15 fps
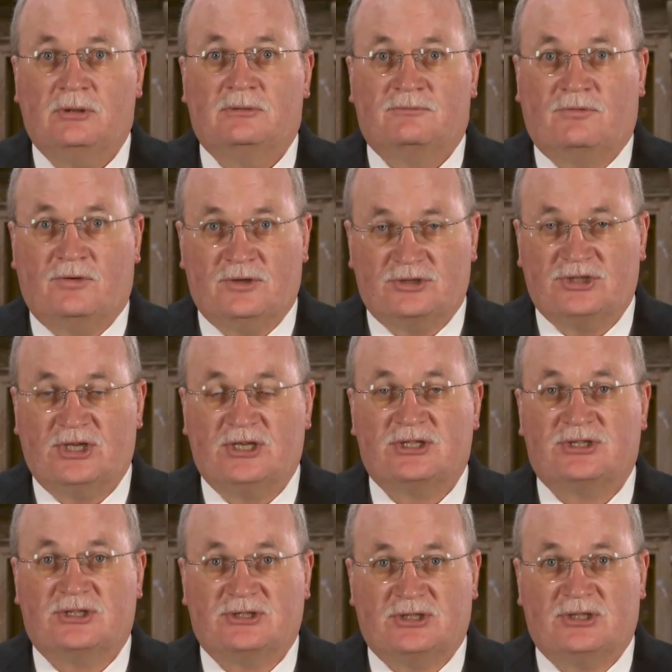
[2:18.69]
for the
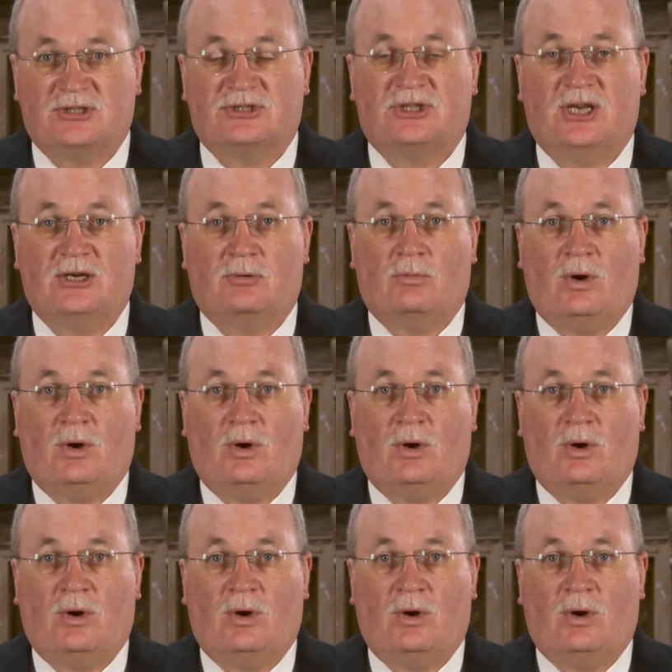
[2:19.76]
citizens of the state of